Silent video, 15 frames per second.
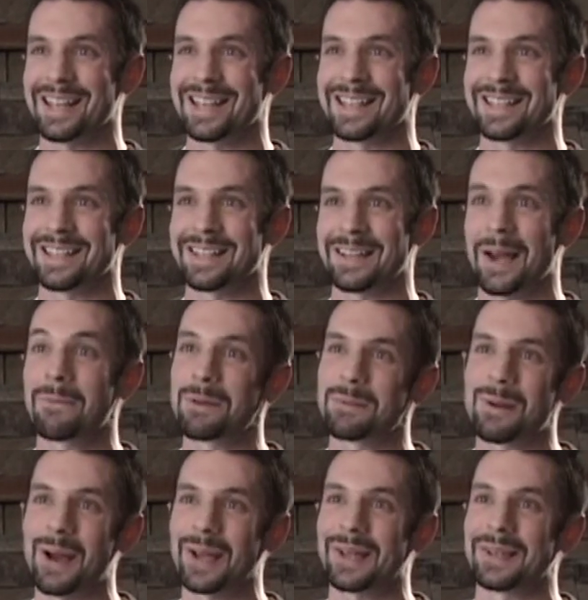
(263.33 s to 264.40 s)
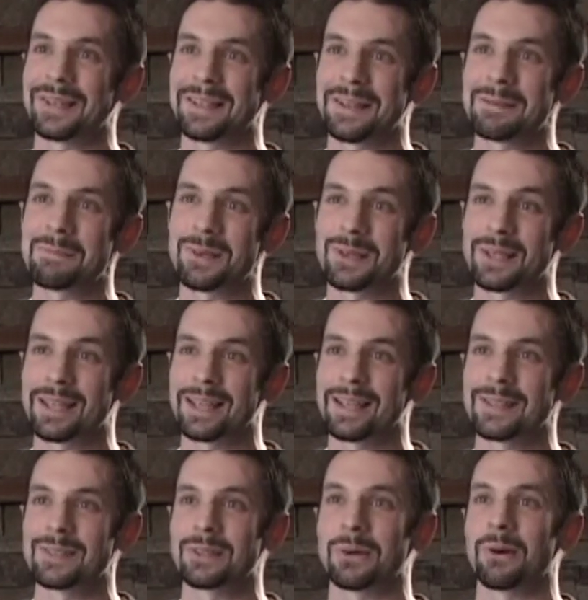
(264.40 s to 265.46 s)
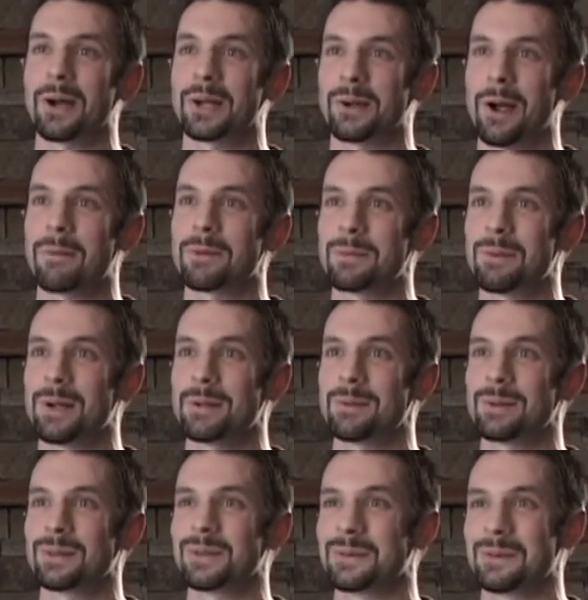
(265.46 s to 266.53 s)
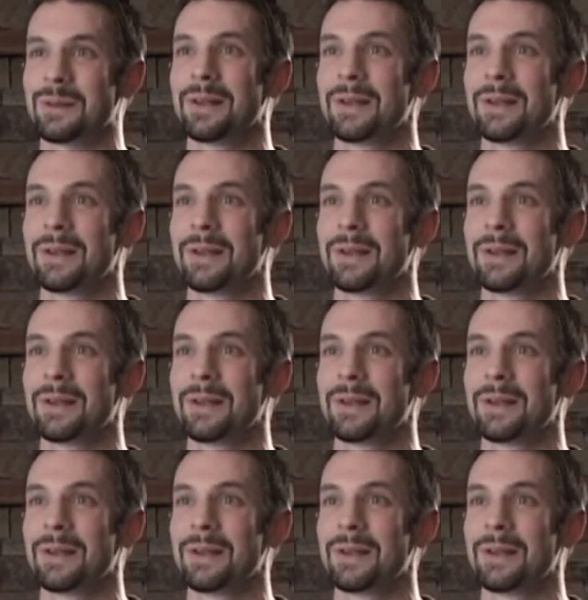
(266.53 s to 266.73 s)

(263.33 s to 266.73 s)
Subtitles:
and coming back in to get me again, so I grabbed the babies and